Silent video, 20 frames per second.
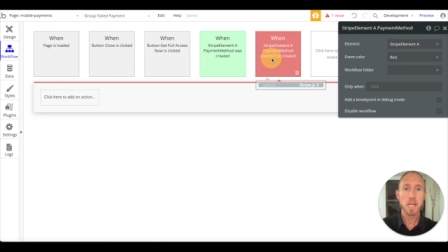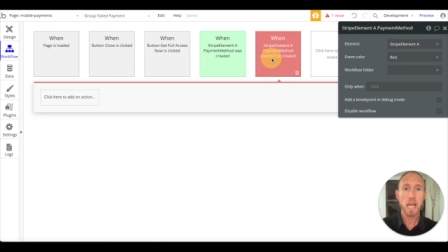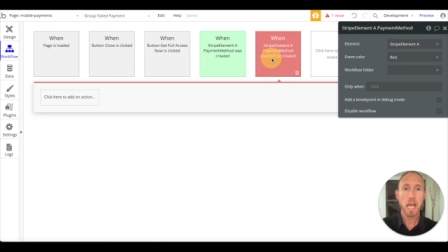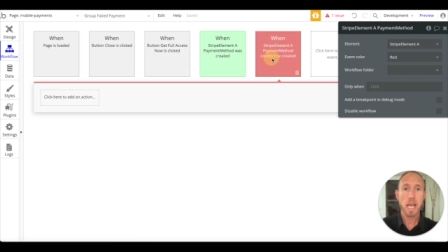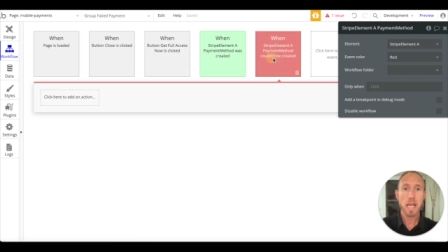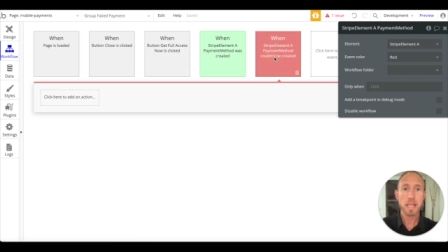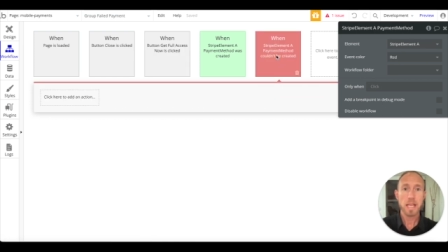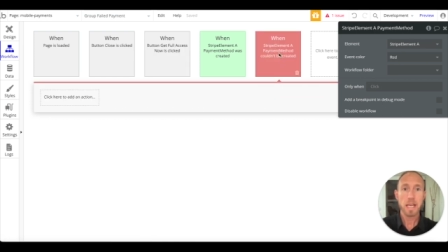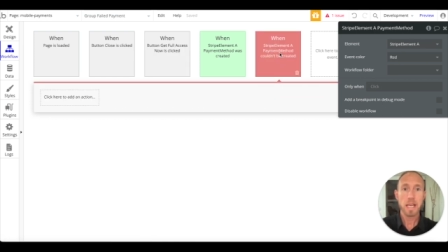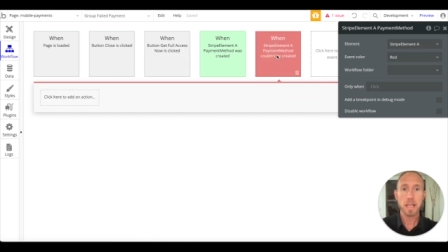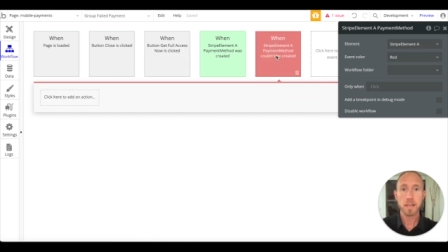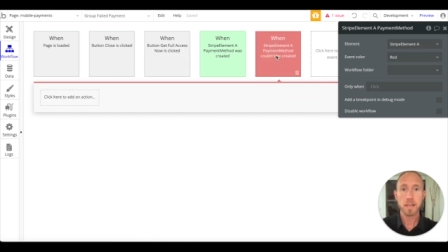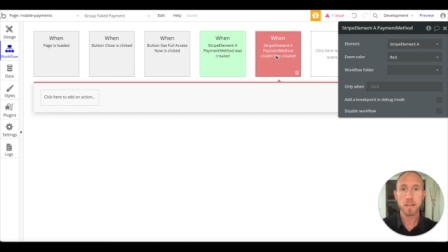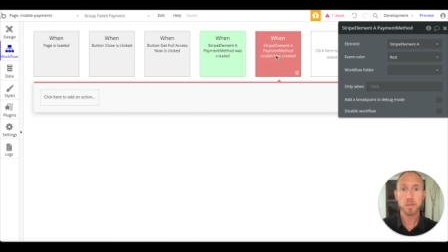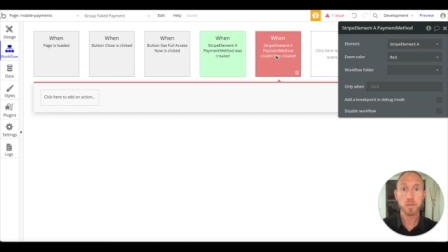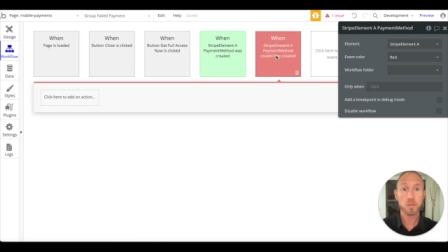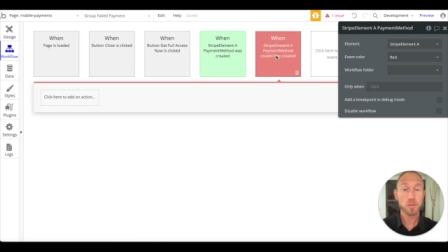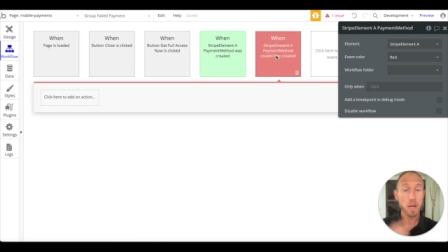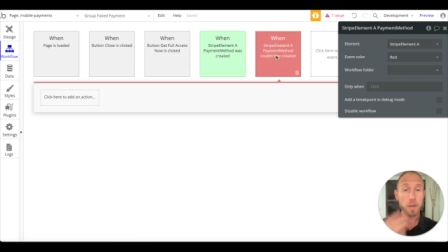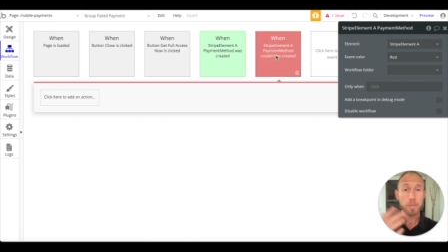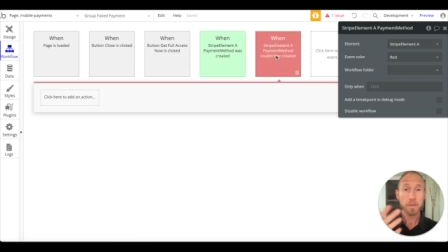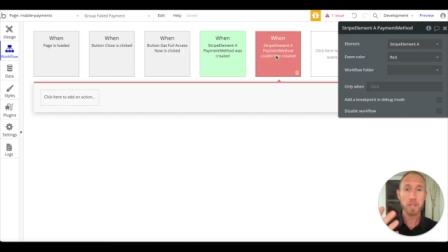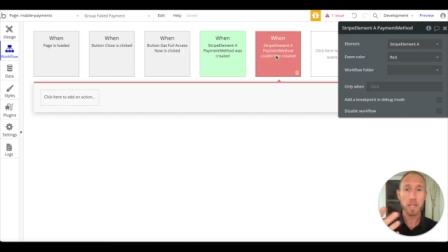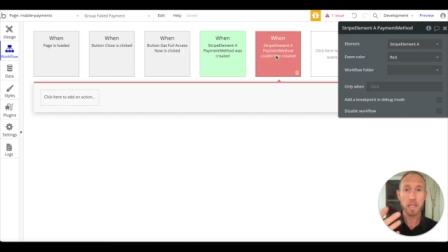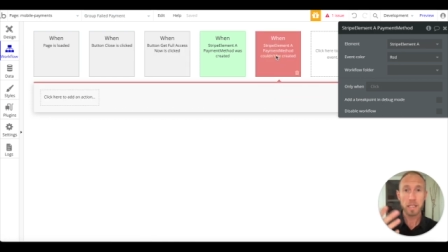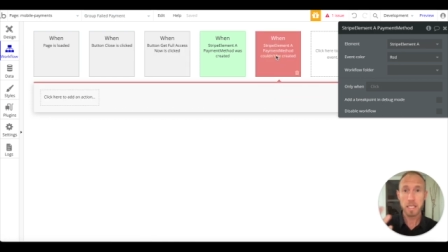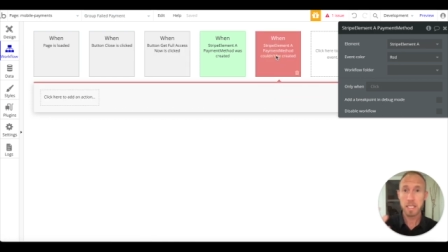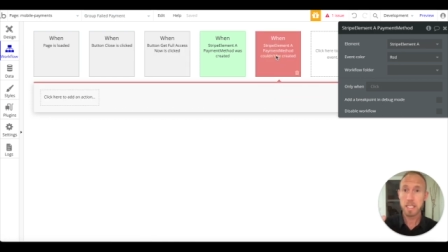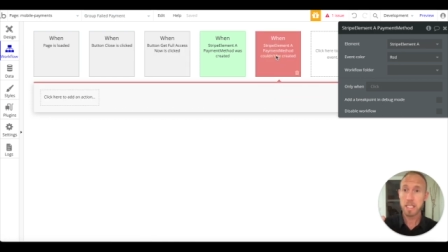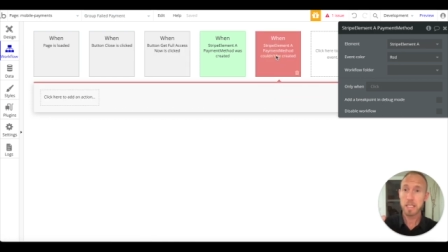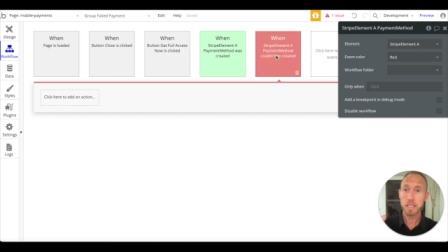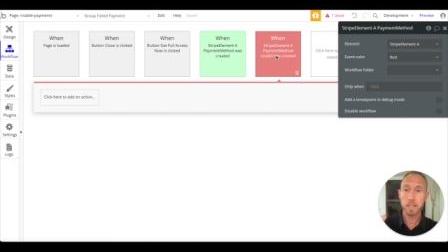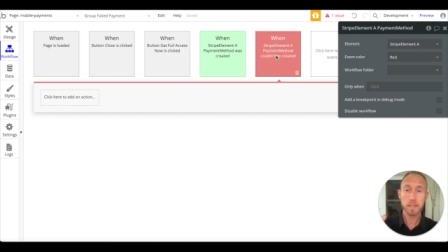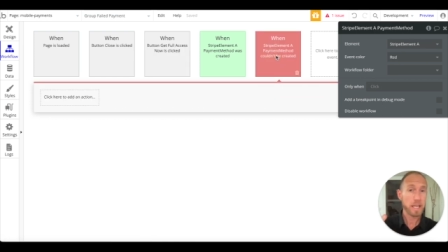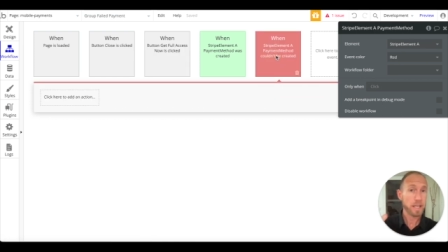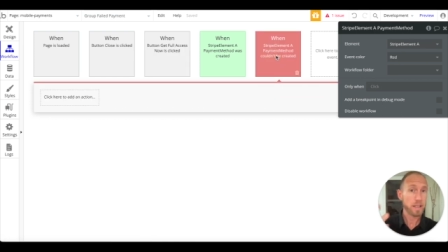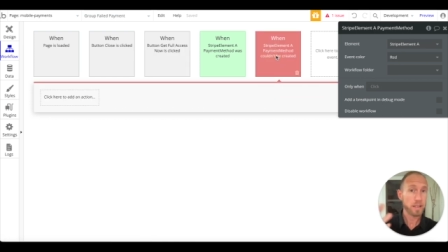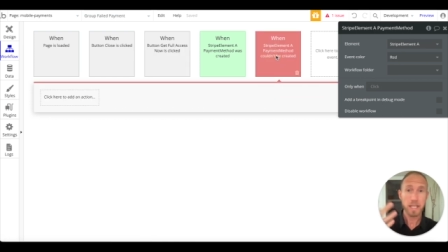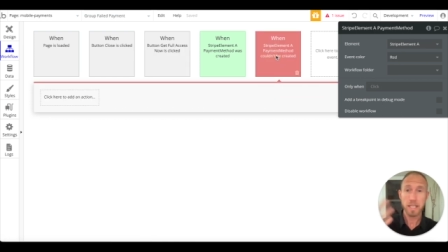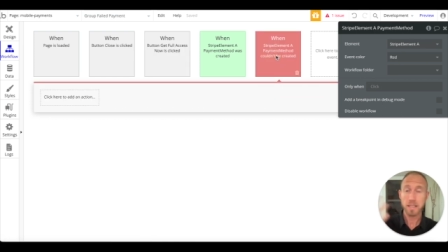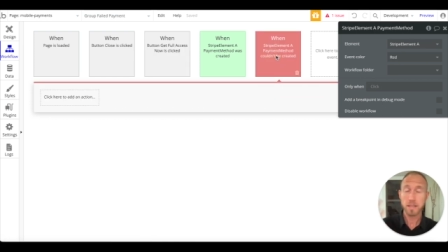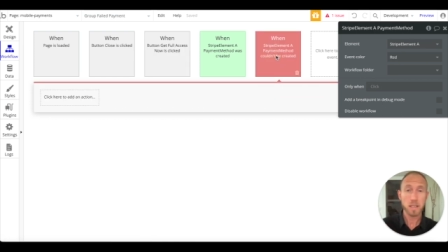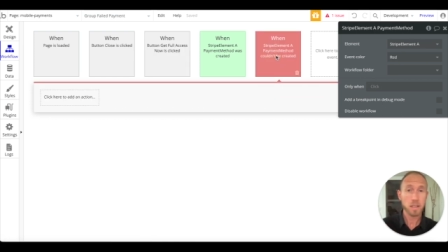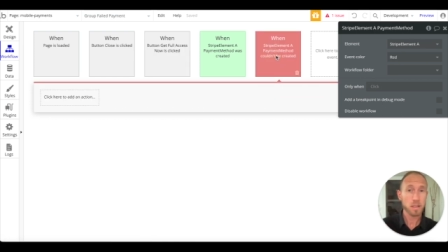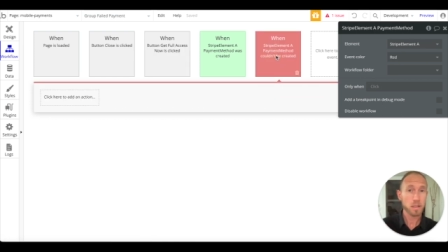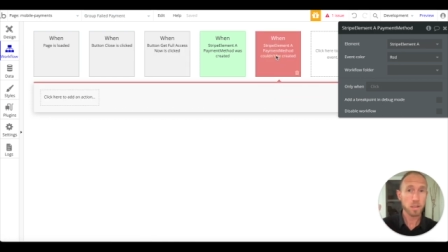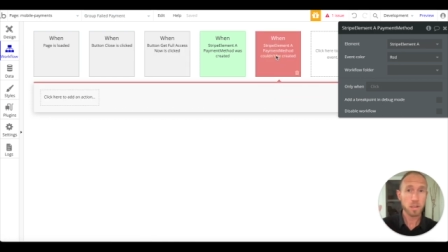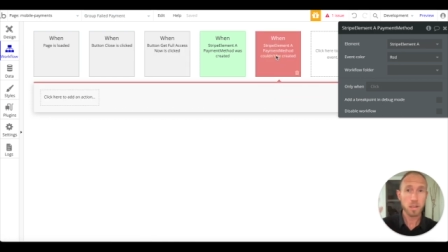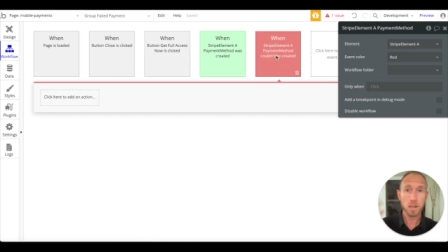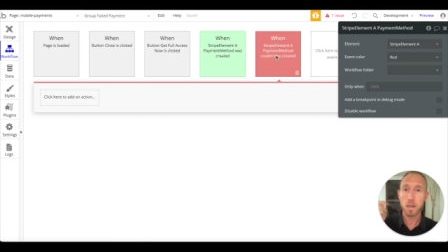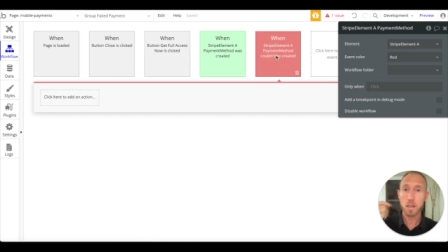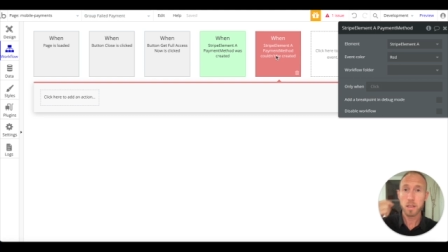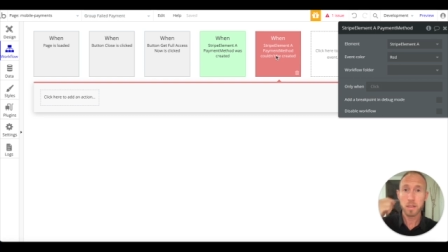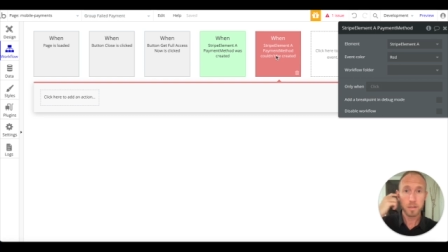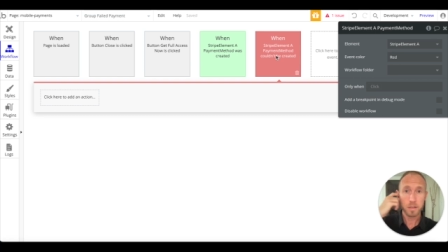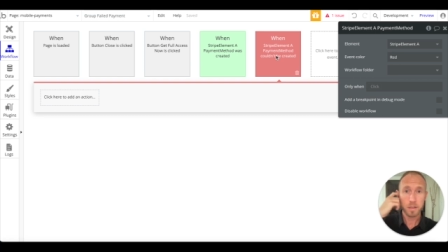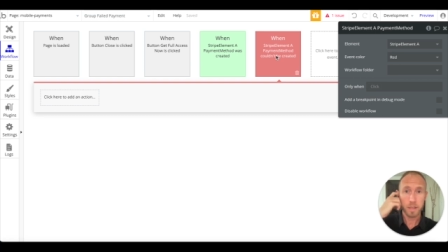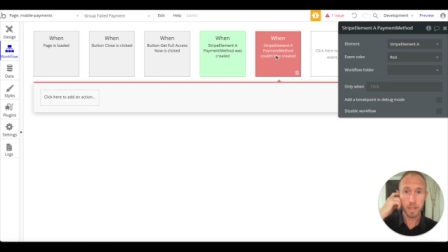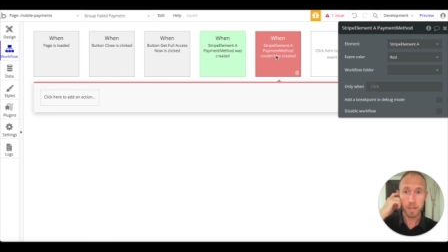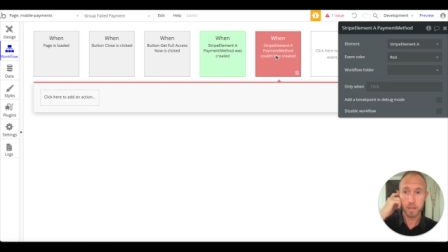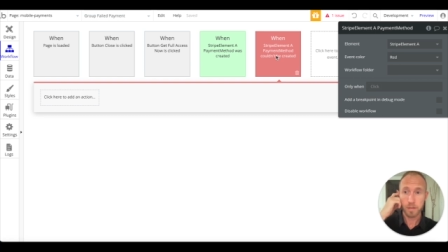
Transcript: and then Stripe is like, no, that, that's not a good card. Like,